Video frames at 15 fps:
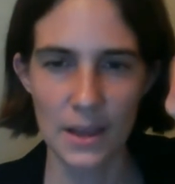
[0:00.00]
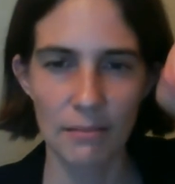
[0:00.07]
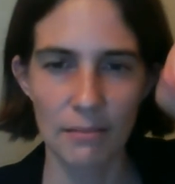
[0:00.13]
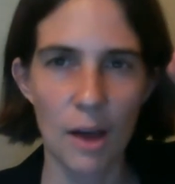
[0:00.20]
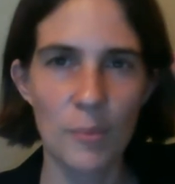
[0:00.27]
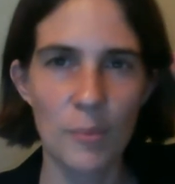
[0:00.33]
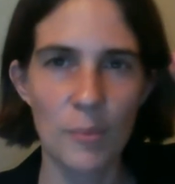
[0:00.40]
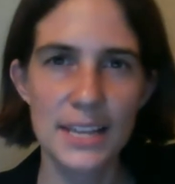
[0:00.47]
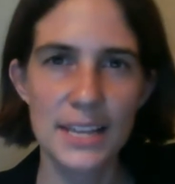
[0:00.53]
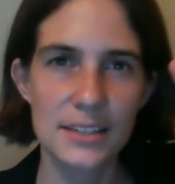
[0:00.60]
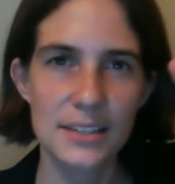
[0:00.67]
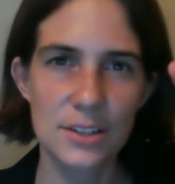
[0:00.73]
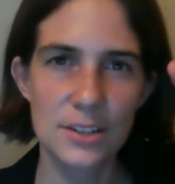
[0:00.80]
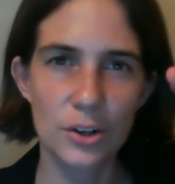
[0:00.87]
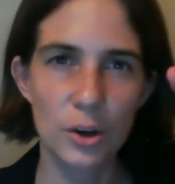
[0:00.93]
almost like
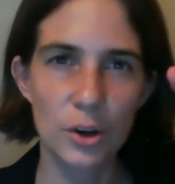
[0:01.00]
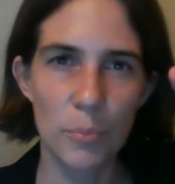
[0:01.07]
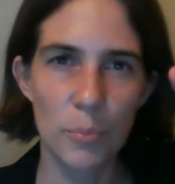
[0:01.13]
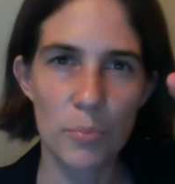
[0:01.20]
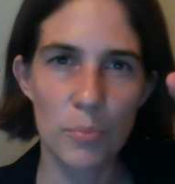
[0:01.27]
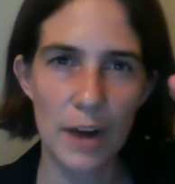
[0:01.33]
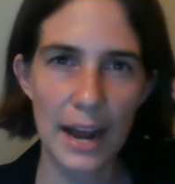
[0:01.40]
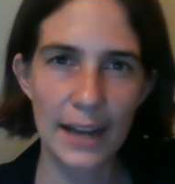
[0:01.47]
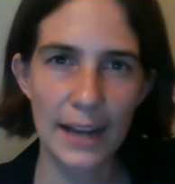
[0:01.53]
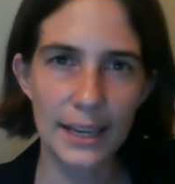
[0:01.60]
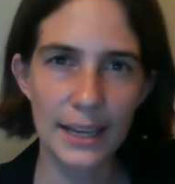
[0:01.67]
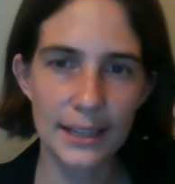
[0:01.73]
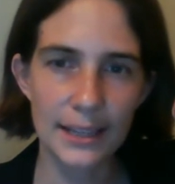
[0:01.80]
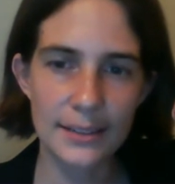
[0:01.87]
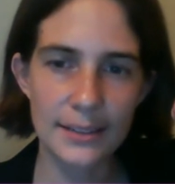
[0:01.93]
a circle
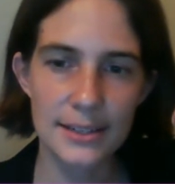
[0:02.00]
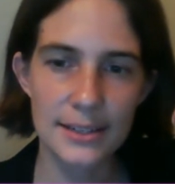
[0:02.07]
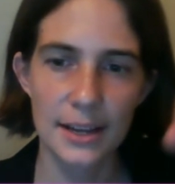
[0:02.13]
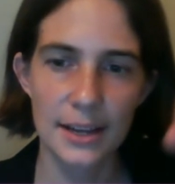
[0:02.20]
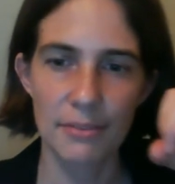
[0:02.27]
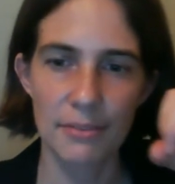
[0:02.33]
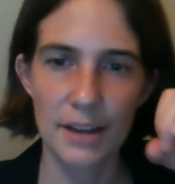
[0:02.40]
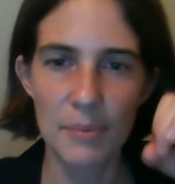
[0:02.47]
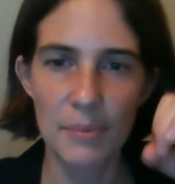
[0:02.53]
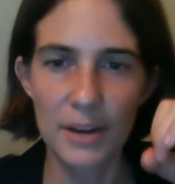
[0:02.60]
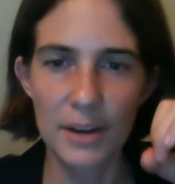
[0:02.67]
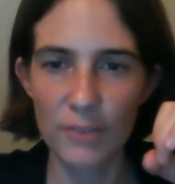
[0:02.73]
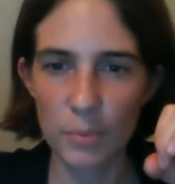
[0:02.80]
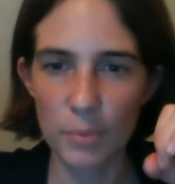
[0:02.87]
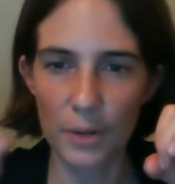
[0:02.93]
bracket that I bet if
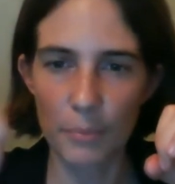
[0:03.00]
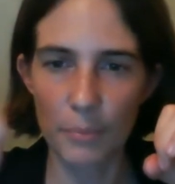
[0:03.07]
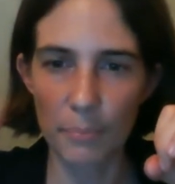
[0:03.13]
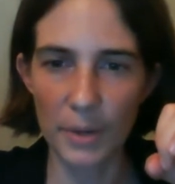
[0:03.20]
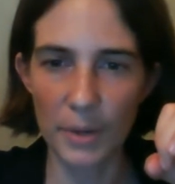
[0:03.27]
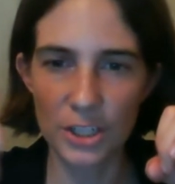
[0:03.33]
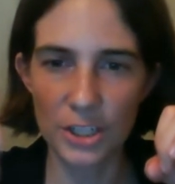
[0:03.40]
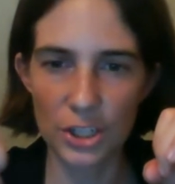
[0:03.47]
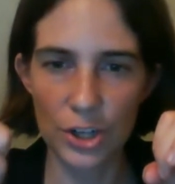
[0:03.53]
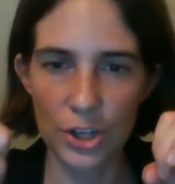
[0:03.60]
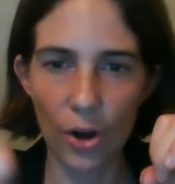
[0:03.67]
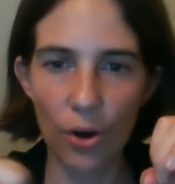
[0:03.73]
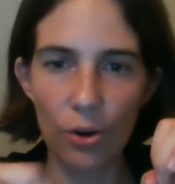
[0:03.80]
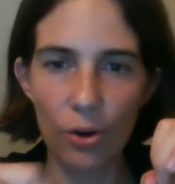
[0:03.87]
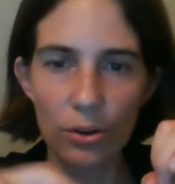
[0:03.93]
you punched a
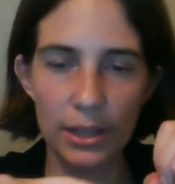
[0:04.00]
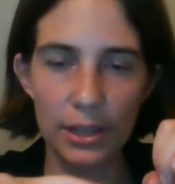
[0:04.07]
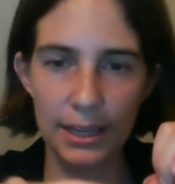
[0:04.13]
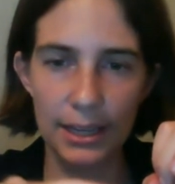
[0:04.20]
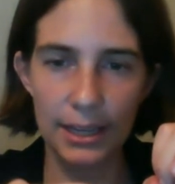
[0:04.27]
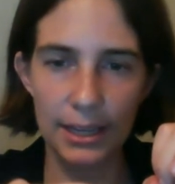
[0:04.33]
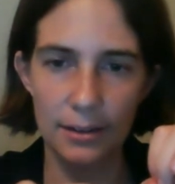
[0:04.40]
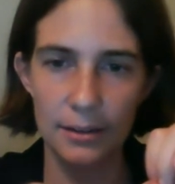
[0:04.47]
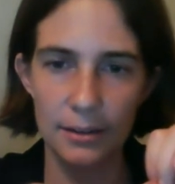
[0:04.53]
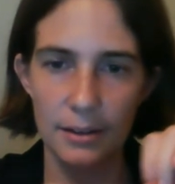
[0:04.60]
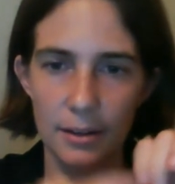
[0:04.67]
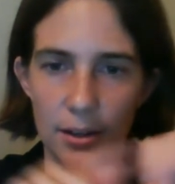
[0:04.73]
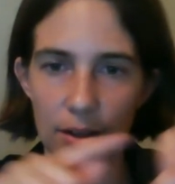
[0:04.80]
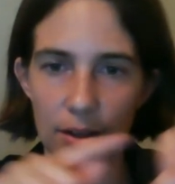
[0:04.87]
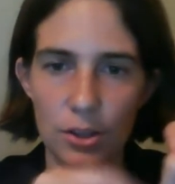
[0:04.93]
hole in,
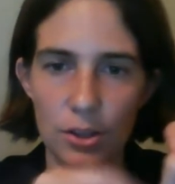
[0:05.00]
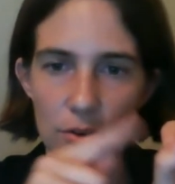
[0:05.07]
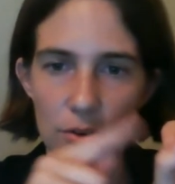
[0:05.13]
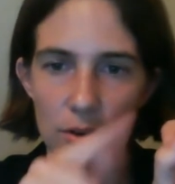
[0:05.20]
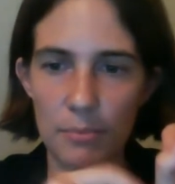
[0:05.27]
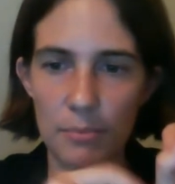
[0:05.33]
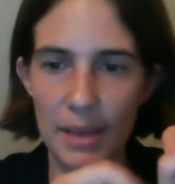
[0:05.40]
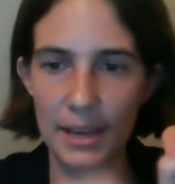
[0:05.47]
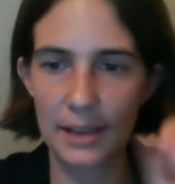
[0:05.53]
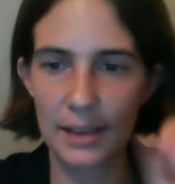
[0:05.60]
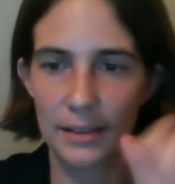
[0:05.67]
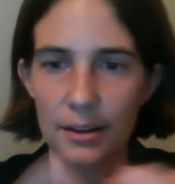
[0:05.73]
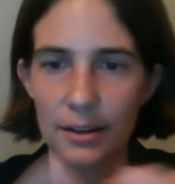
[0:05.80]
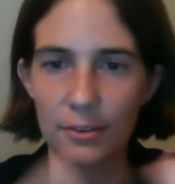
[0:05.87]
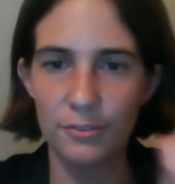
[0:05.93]
you could make a
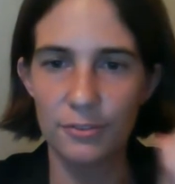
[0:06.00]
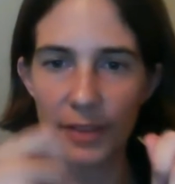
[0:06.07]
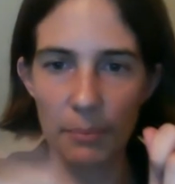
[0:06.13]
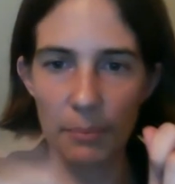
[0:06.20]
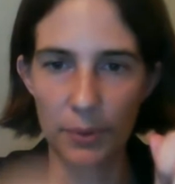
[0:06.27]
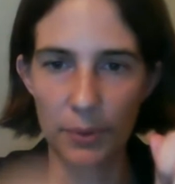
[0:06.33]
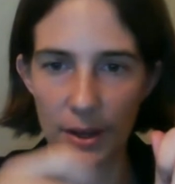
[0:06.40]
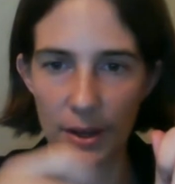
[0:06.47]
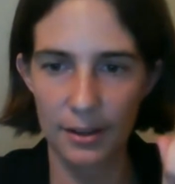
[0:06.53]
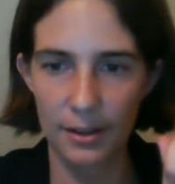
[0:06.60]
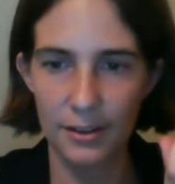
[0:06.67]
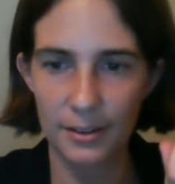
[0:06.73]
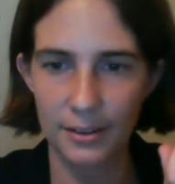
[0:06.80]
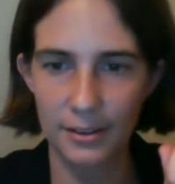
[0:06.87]
little flip book.